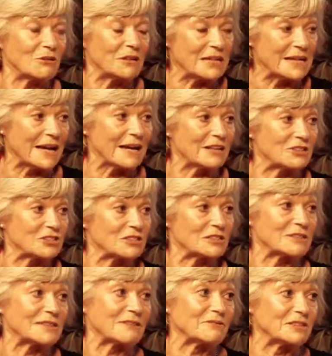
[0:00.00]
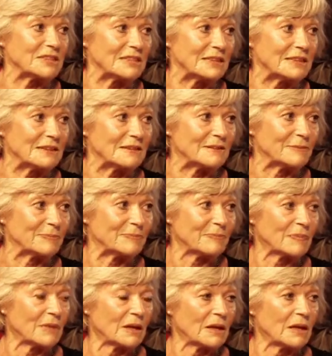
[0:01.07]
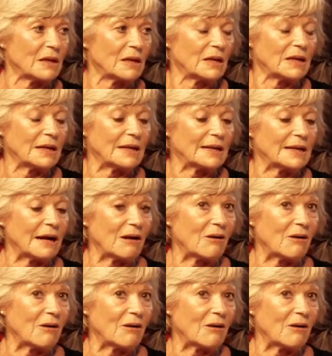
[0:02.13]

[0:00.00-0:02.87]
engaged at seventeen. Oh dear. Now,